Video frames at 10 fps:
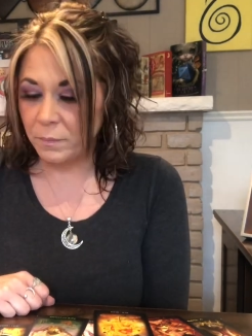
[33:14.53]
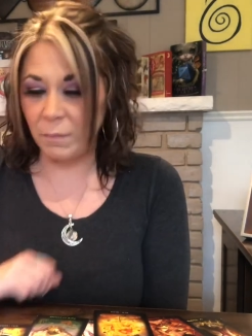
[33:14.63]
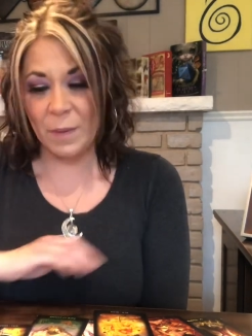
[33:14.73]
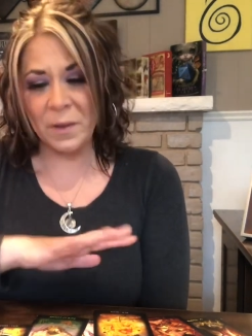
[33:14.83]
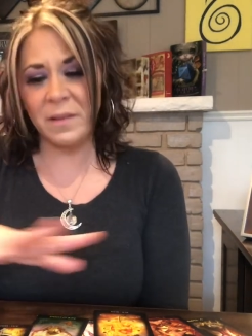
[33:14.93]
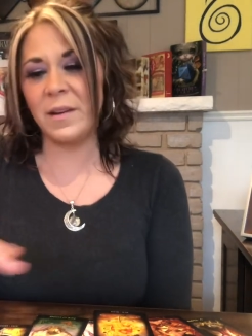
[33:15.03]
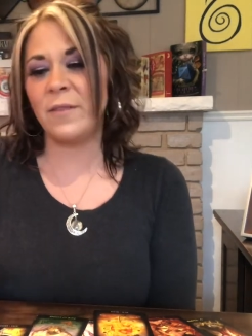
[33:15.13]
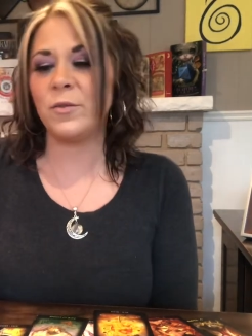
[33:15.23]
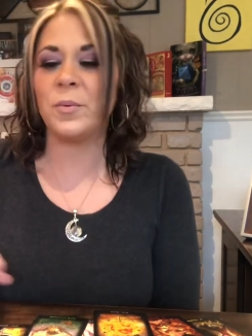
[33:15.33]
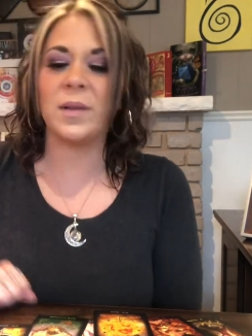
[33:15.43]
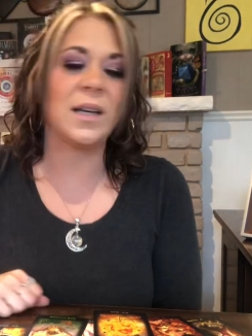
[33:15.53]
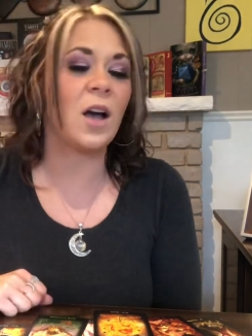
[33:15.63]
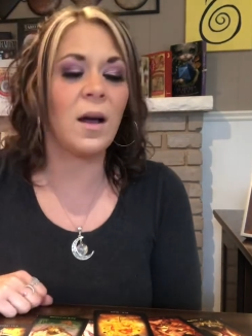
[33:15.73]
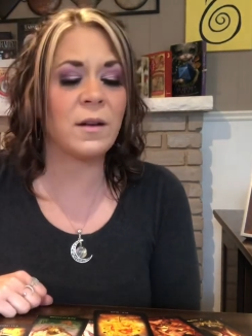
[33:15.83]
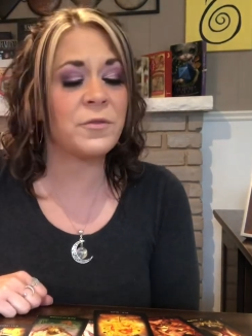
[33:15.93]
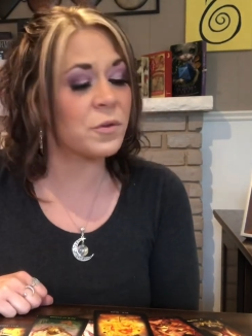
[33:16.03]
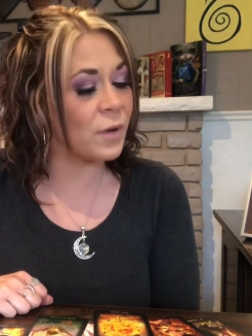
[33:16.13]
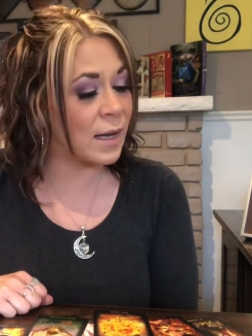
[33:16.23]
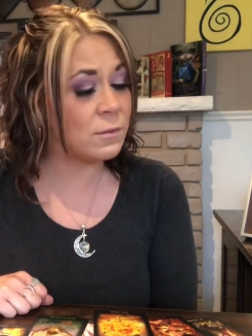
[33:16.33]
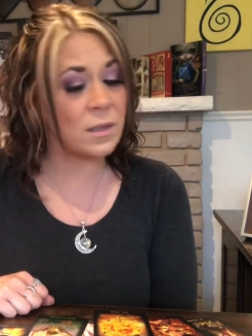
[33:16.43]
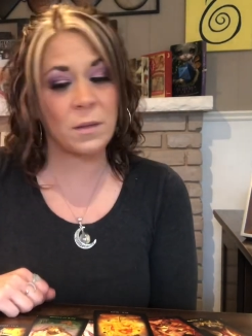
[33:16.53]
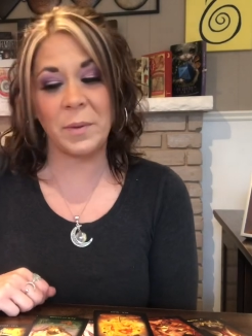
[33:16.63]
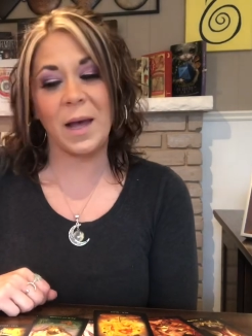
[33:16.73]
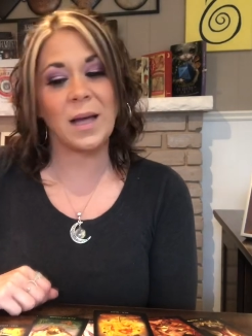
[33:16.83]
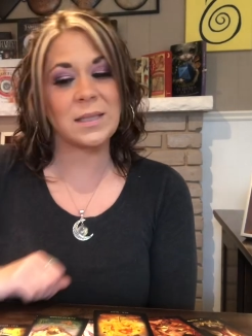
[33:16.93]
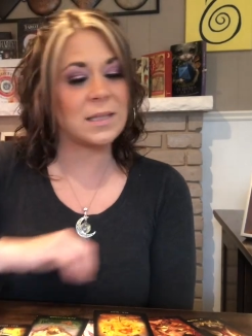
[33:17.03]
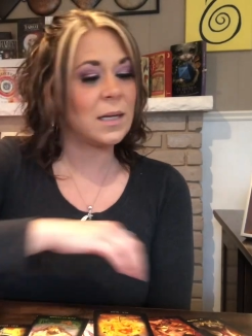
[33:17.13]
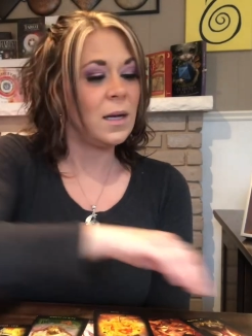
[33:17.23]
Maybe it never really got off the ground in the past.